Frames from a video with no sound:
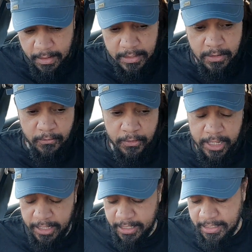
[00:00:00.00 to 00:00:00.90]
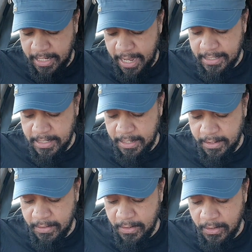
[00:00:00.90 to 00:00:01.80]
let's not forget this guy's
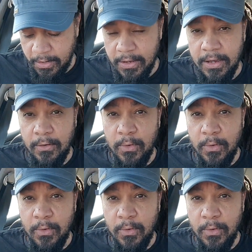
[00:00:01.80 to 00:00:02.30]
a, a